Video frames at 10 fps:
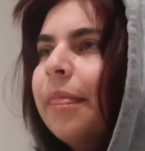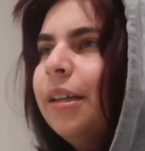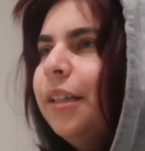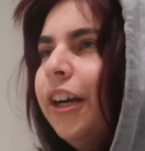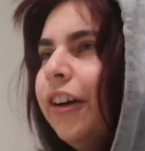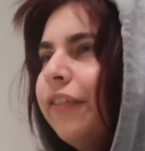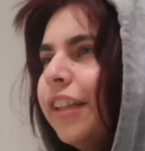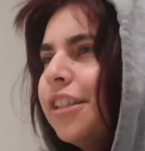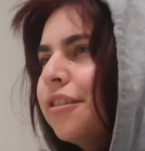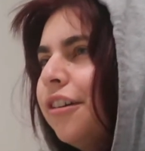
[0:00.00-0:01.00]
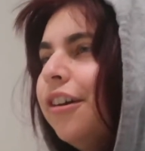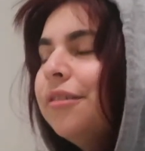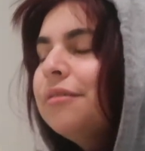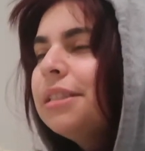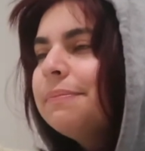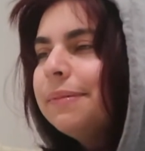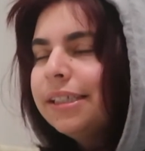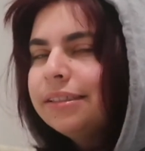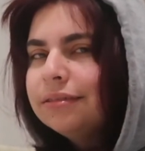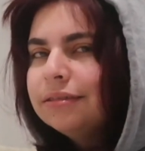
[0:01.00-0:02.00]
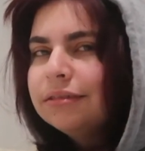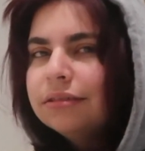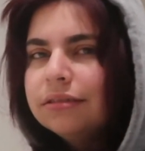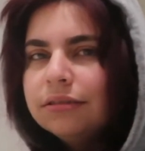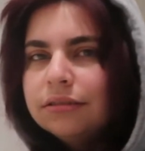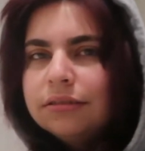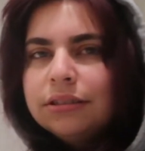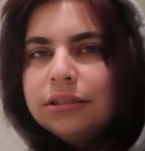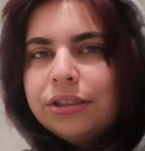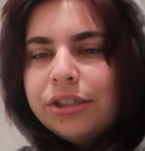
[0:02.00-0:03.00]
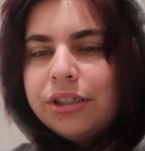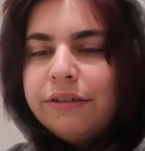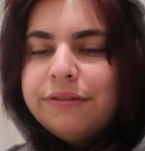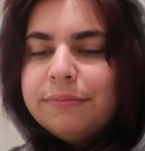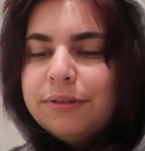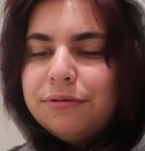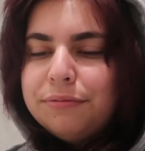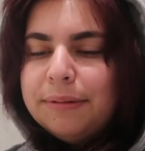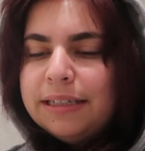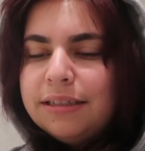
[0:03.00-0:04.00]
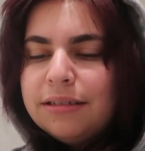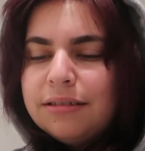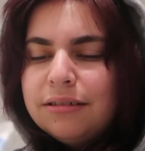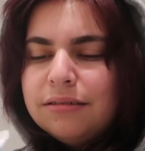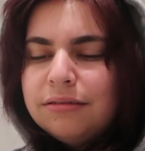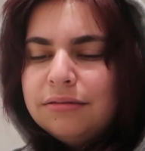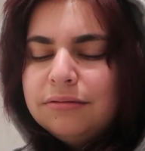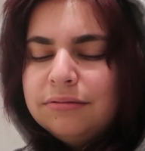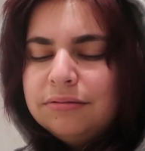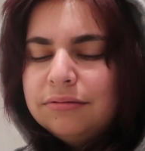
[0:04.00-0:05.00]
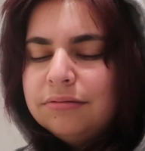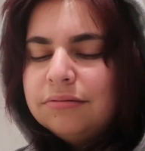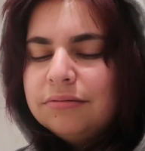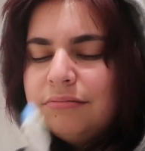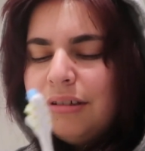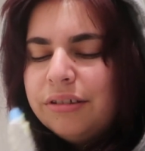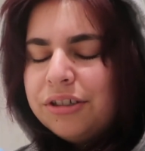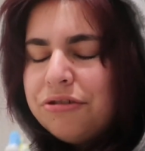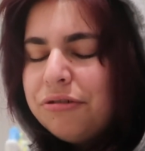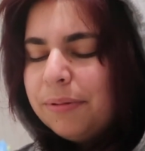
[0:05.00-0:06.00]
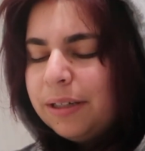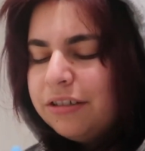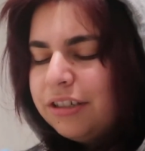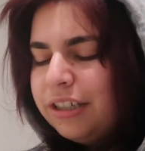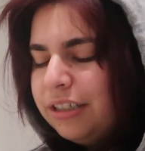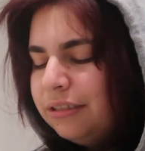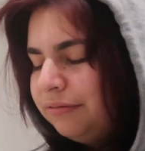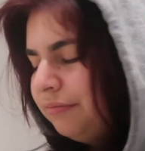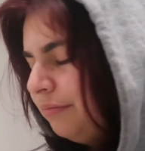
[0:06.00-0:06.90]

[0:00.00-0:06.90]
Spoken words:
I don't know if that's gross, but just shove some toothpaste on the toothbrush and